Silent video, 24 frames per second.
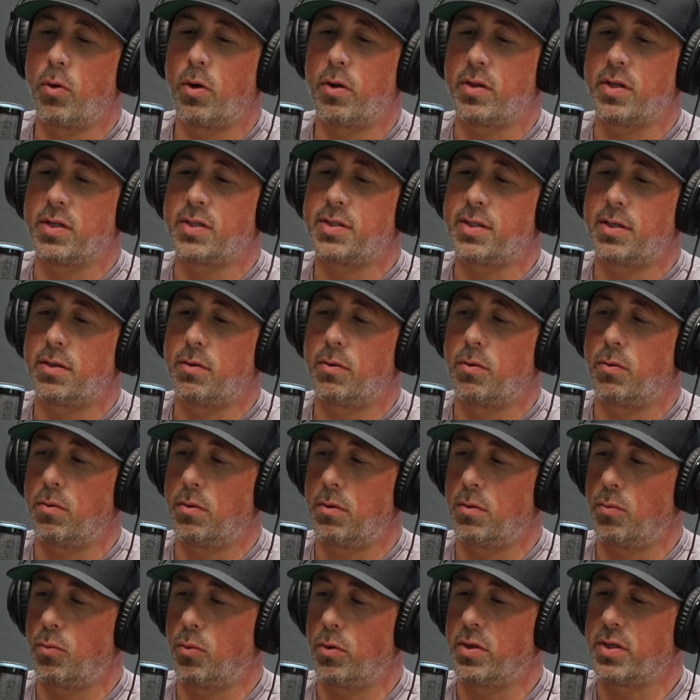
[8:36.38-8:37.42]

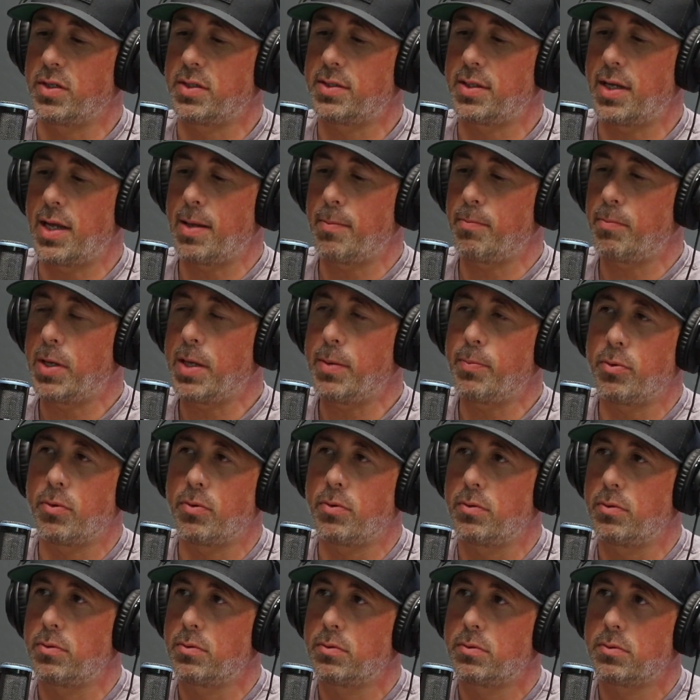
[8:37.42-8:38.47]
the same
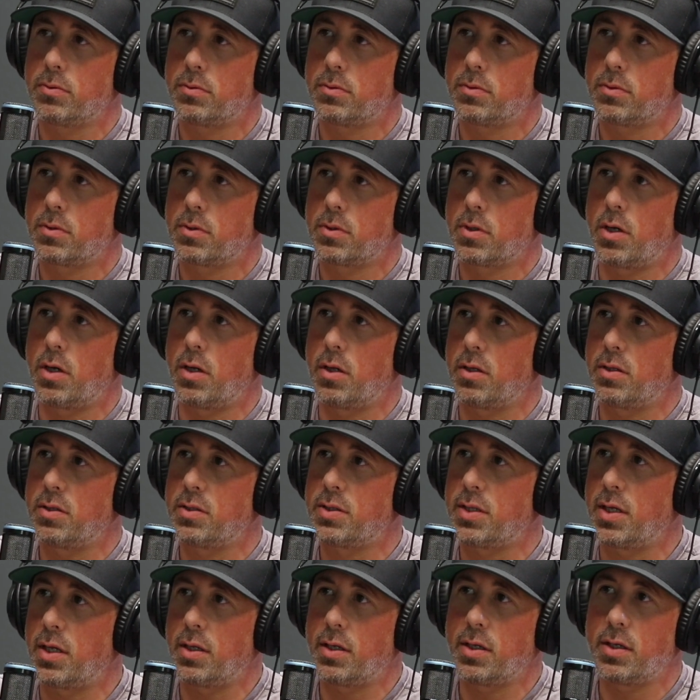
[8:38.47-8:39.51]
people calling
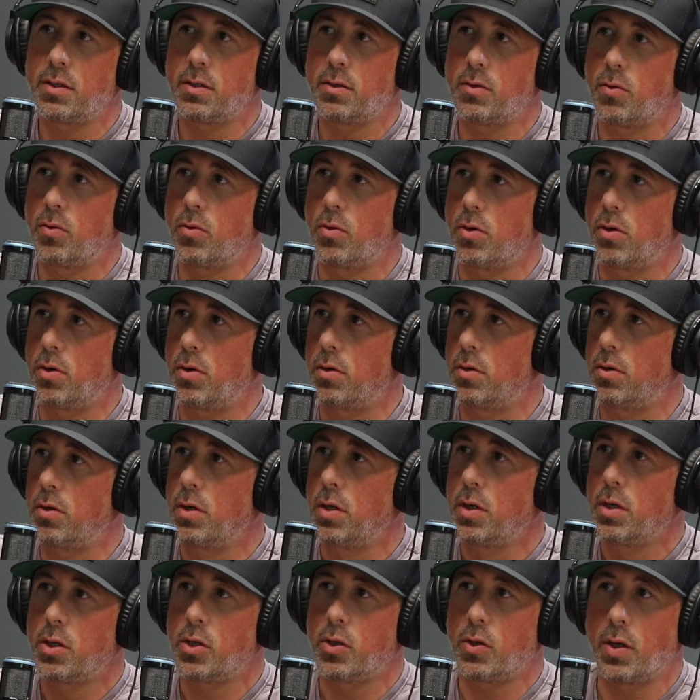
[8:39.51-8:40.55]
selling, or
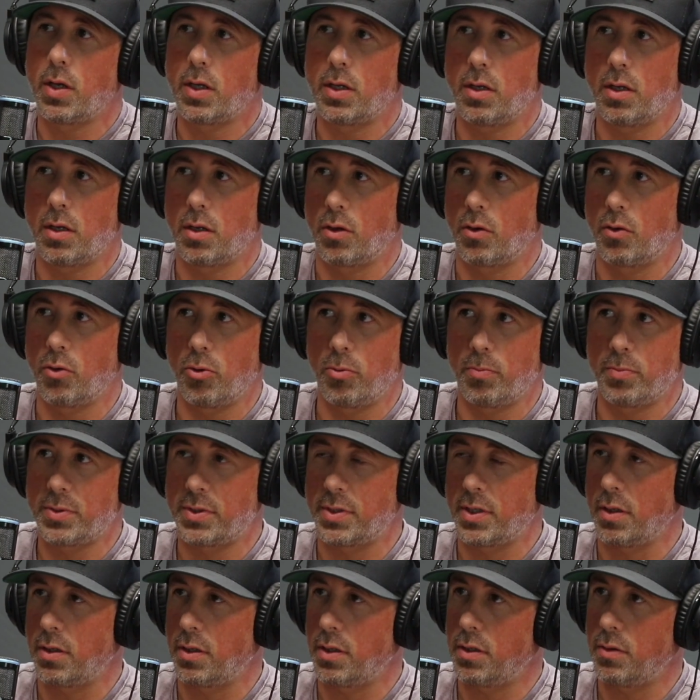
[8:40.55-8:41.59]
you had a group
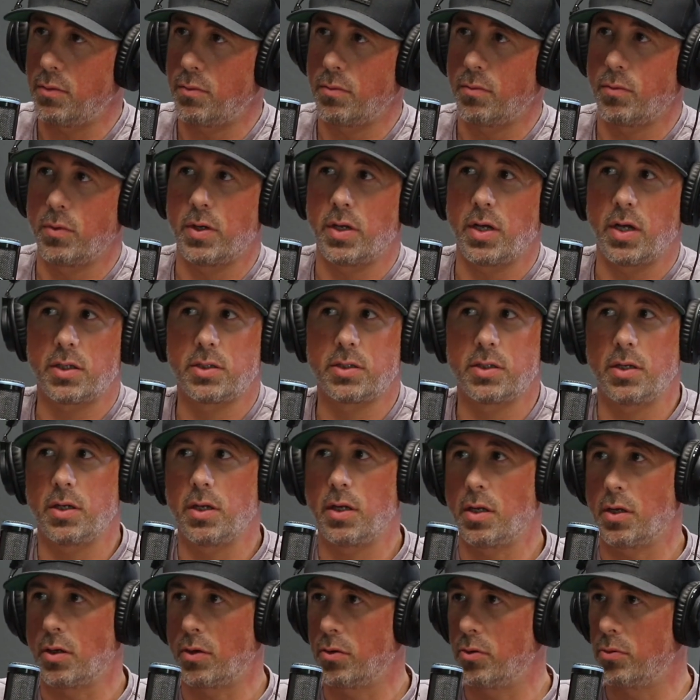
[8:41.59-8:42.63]
selling reduction
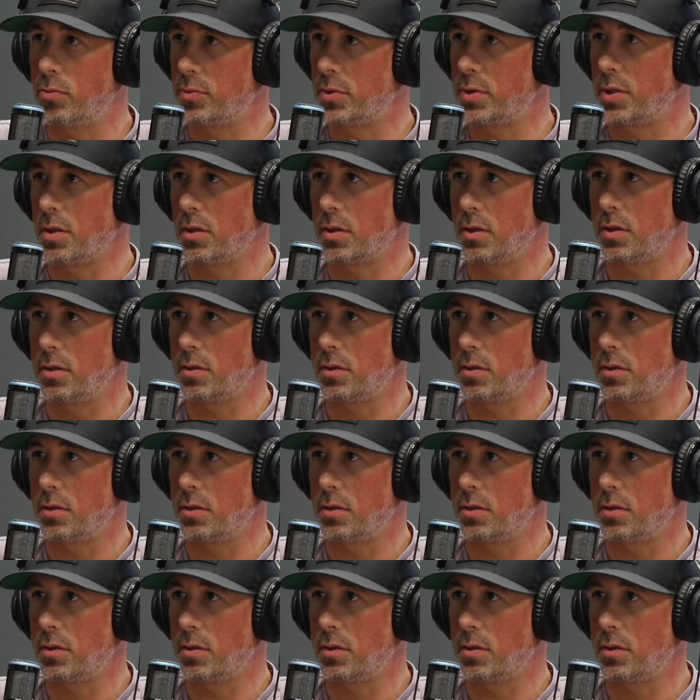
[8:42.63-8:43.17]
and a group selling